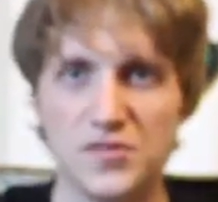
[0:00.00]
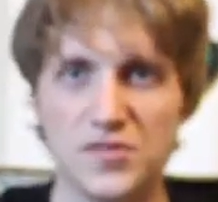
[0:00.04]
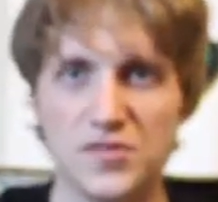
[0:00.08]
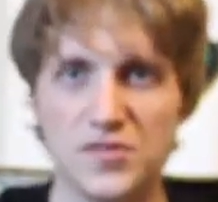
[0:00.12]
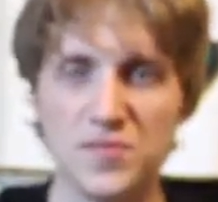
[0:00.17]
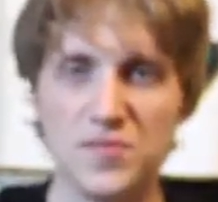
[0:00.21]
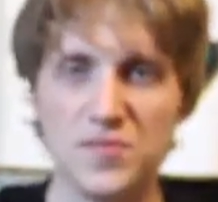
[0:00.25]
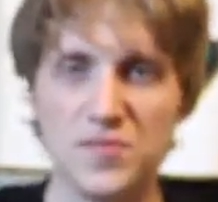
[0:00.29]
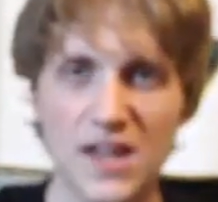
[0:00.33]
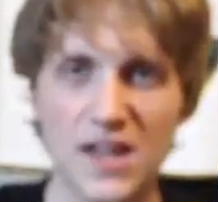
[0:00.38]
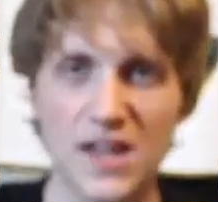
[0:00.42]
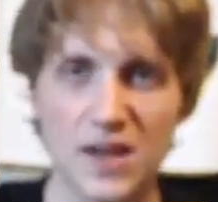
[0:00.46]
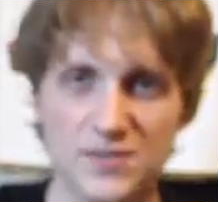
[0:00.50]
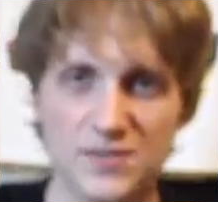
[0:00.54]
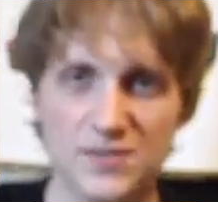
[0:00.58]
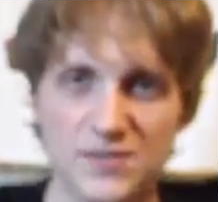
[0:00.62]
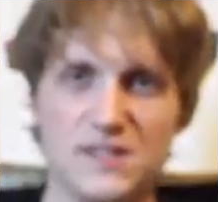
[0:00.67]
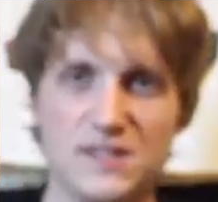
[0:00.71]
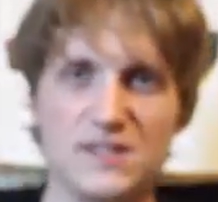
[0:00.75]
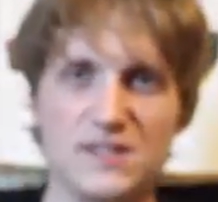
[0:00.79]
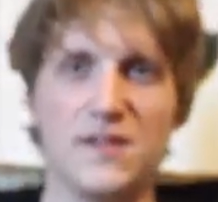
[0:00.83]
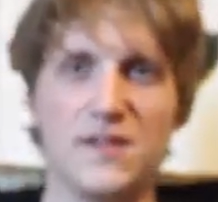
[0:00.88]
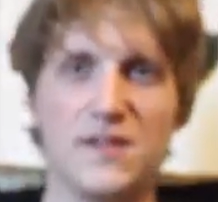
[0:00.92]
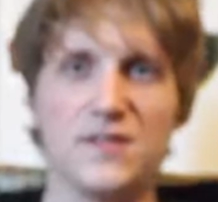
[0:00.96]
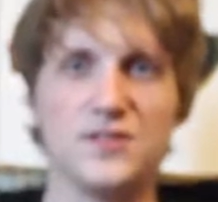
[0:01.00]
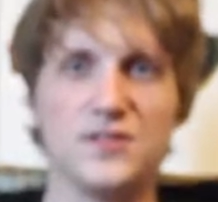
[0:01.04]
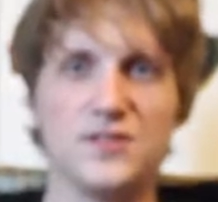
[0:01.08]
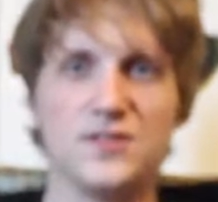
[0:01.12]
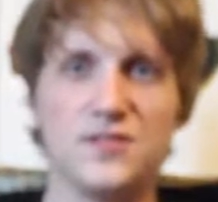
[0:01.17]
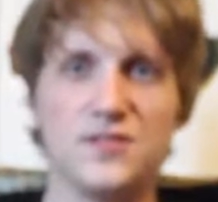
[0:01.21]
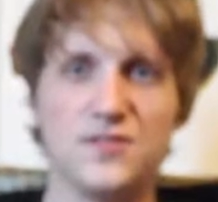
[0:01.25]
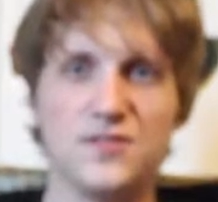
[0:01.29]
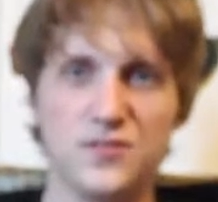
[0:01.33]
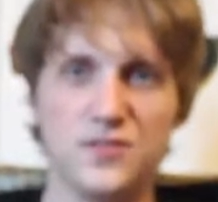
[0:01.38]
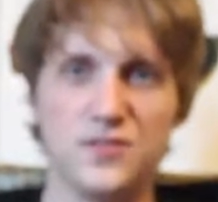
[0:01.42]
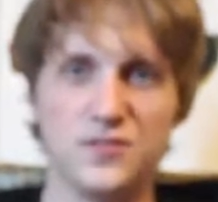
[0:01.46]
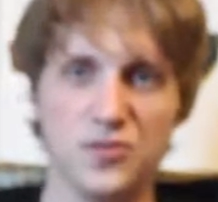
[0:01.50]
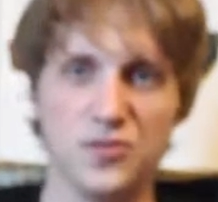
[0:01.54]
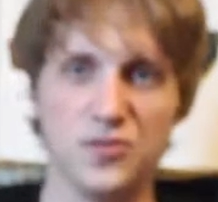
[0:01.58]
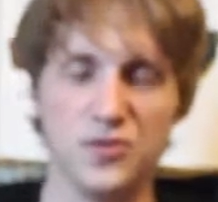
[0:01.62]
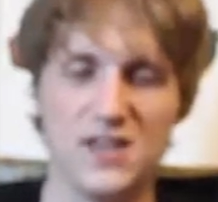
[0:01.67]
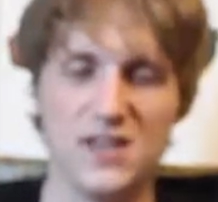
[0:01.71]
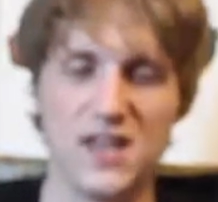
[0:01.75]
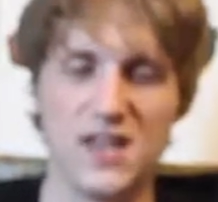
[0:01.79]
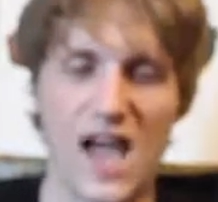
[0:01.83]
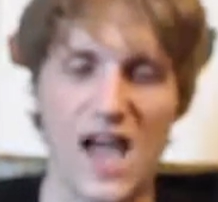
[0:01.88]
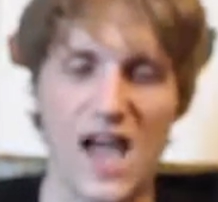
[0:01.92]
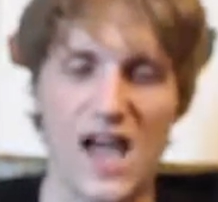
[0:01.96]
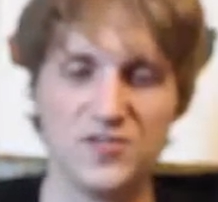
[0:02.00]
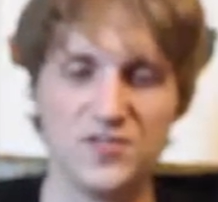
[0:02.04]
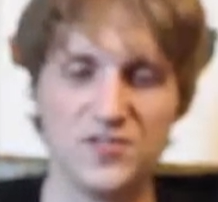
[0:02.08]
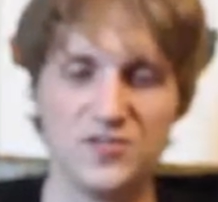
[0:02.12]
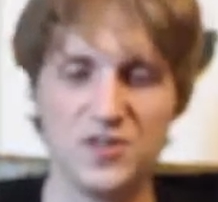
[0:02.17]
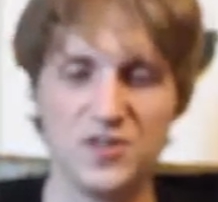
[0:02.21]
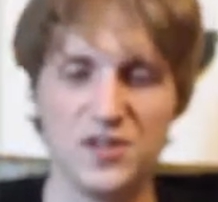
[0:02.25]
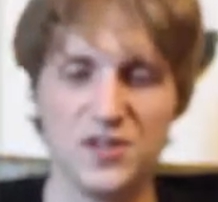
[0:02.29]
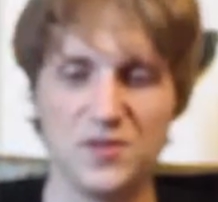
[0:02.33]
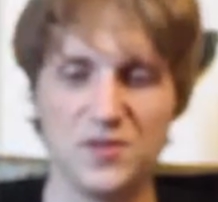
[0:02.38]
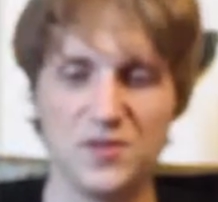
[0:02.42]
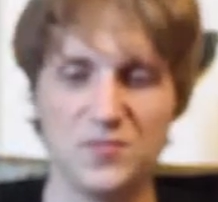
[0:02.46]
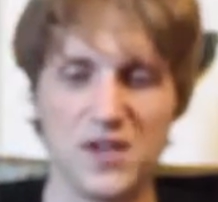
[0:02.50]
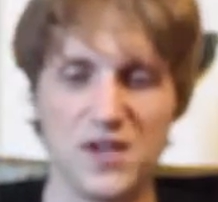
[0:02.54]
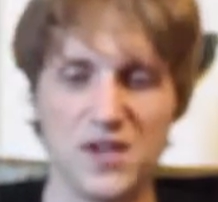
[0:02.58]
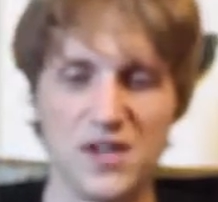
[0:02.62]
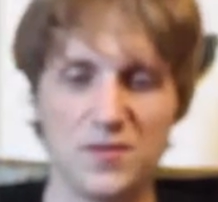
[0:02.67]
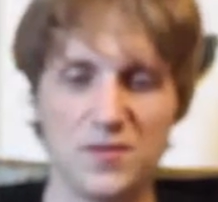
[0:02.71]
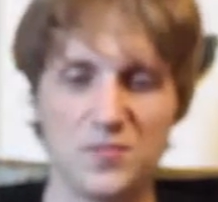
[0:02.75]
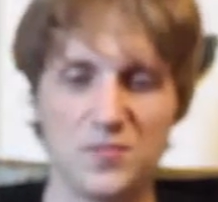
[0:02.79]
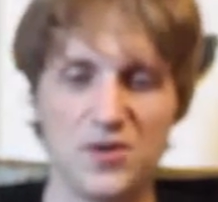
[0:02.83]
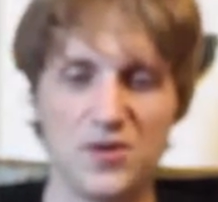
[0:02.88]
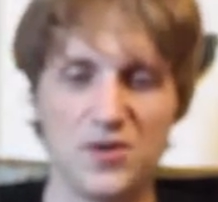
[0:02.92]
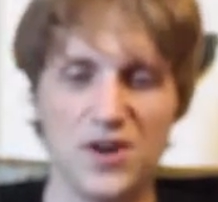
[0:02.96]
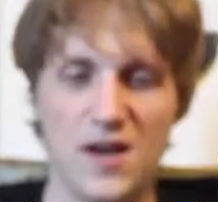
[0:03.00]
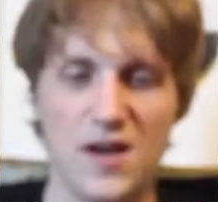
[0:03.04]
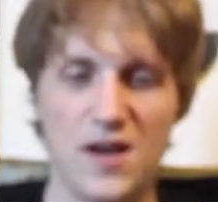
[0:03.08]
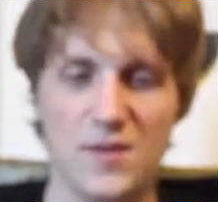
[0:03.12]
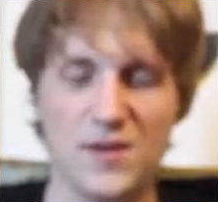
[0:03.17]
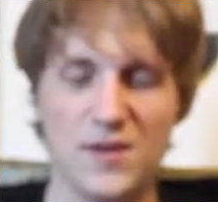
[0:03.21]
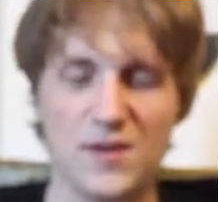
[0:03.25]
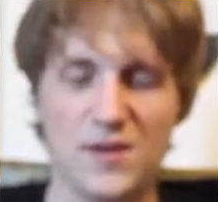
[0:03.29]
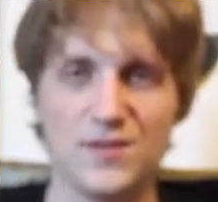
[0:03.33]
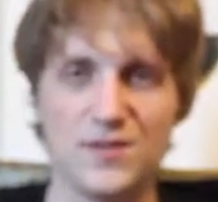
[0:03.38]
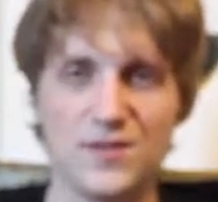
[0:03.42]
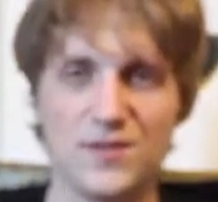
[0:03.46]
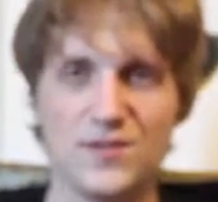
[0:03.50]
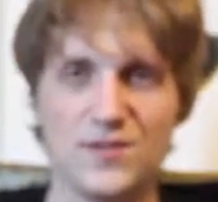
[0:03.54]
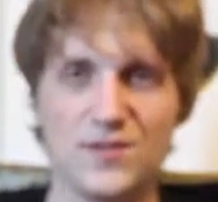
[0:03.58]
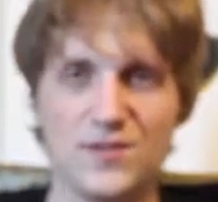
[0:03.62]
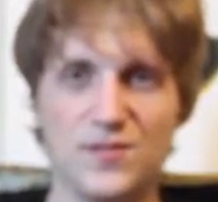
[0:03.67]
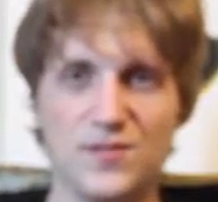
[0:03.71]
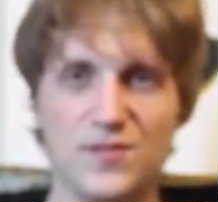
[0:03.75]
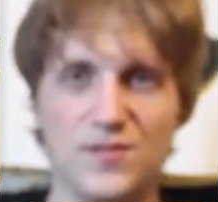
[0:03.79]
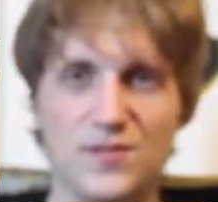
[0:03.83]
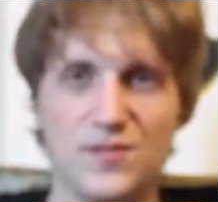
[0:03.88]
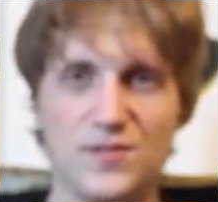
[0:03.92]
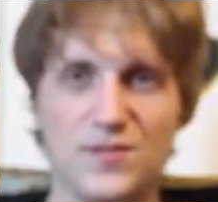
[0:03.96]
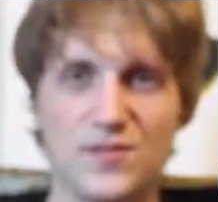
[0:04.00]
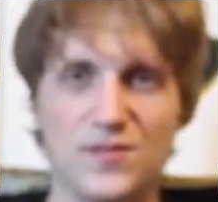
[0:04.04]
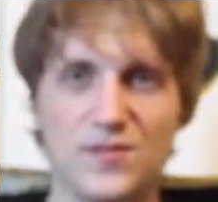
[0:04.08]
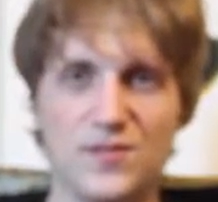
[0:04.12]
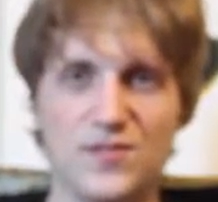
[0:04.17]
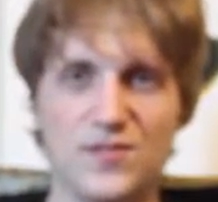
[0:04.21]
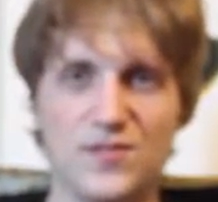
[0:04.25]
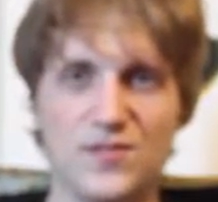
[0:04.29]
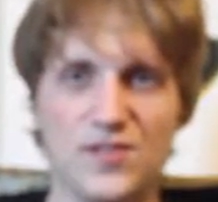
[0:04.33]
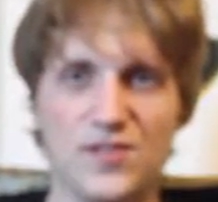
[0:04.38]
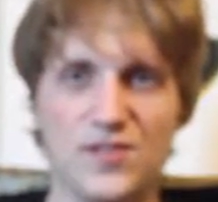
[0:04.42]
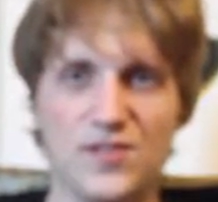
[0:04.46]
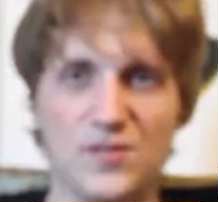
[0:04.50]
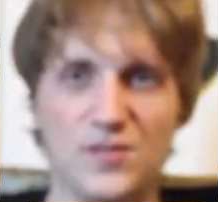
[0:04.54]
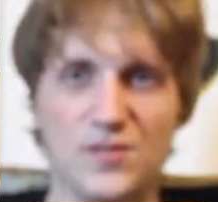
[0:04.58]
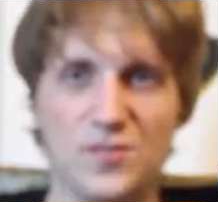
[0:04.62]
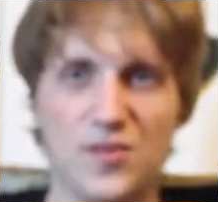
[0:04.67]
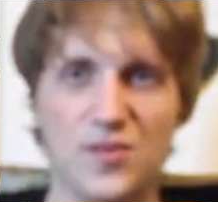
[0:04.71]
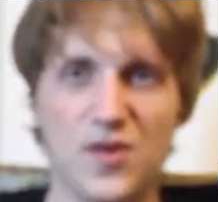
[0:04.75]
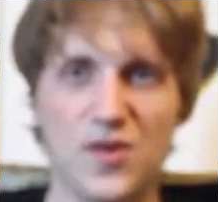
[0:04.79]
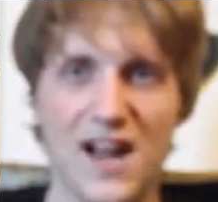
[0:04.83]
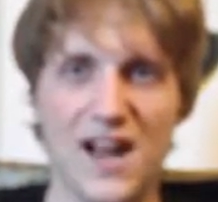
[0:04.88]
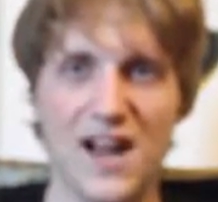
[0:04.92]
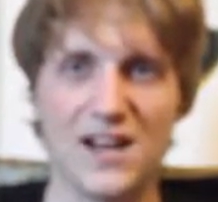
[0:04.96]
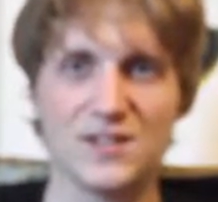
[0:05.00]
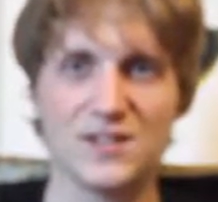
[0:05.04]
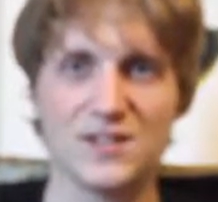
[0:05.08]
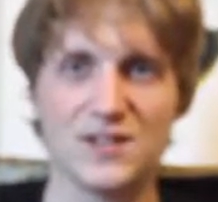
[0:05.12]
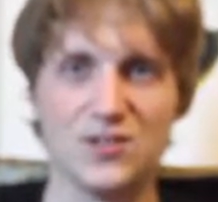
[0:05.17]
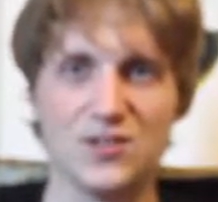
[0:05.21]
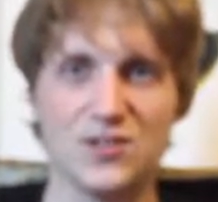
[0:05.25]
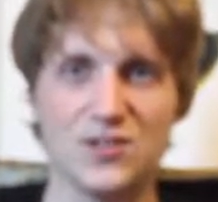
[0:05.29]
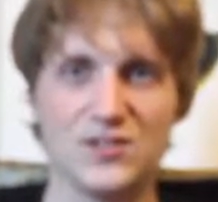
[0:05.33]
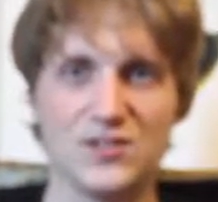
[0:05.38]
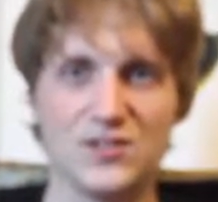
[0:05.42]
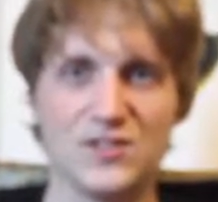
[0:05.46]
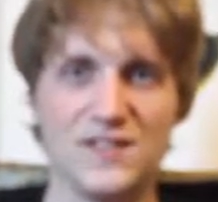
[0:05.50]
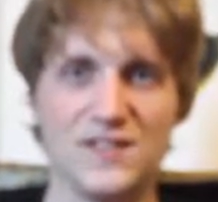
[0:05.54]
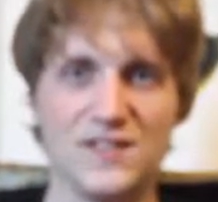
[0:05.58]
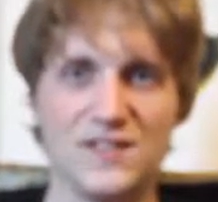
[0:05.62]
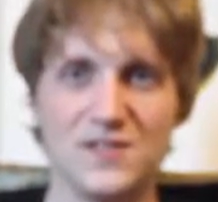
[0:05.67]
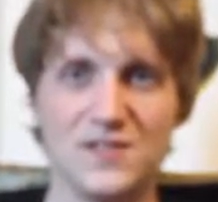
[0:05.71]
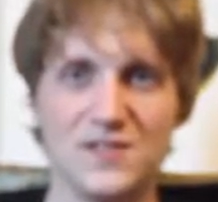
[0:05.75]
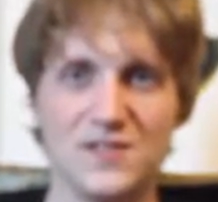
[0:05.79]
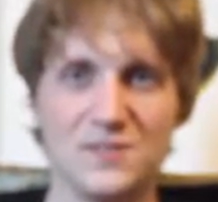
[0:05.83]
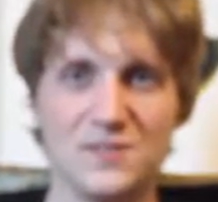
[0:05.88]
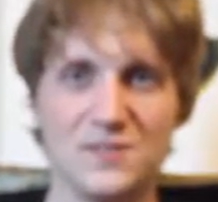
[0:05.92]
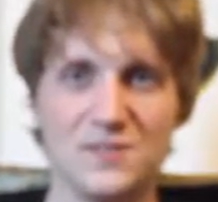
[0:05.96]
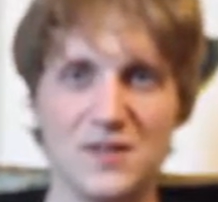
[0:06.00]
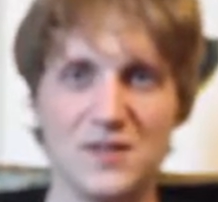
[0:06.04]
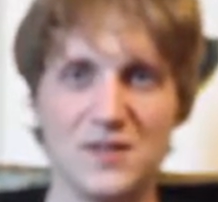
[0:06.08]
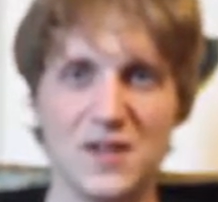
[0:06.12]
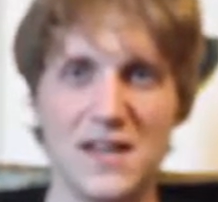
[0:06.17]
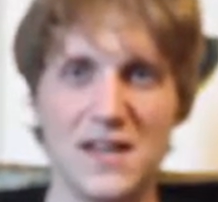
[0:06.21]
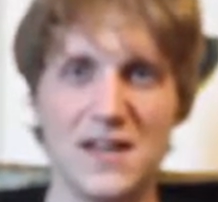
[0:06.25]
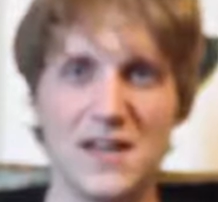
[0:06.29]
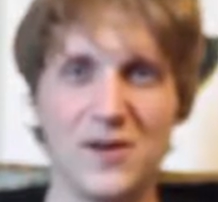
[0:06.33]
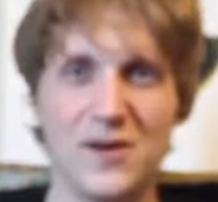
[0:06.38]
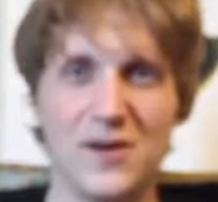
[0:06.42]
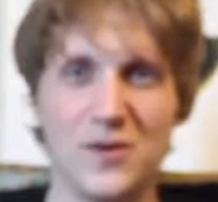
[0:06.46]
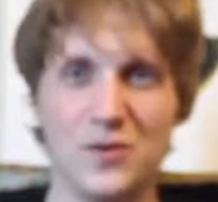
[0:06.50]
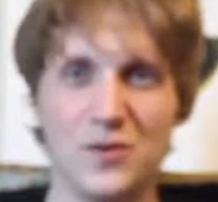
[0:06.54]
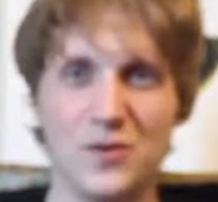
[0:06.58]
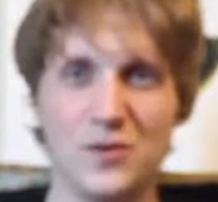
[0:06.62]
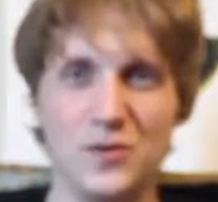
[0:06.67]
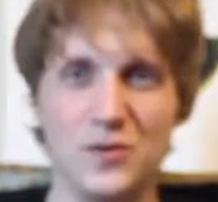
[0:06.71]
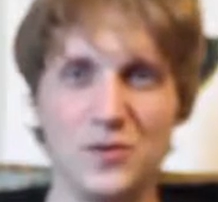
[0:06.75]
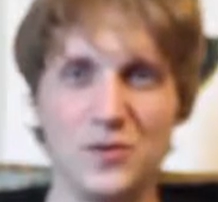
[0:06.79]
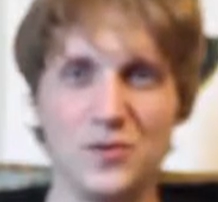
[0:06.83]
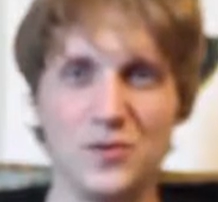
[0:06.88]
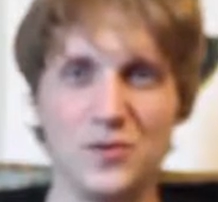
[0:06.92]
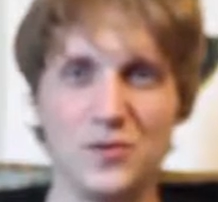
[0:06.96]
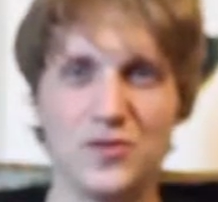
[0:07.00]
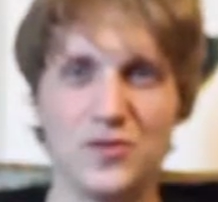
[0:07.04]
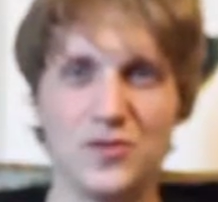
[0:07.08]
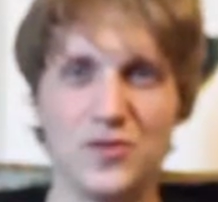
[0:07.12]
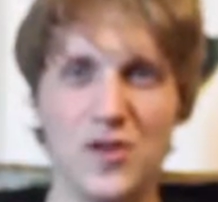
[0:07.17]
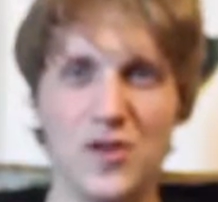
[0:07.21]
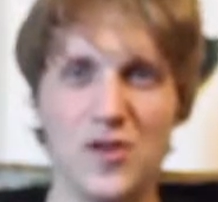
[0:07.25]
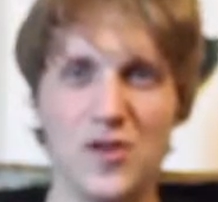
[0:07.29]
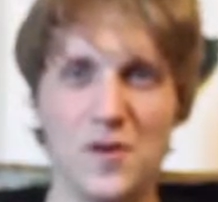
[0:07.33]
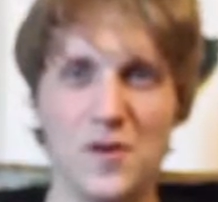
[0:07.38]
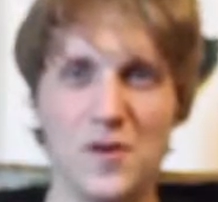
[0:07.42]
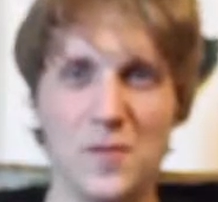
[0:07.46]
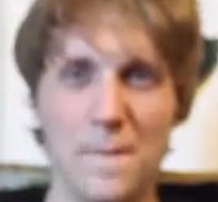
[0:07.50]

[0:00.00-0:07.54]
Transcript: there's something I was never sure if I was really actually going to pick up or not, because it's just impractical to even play or use.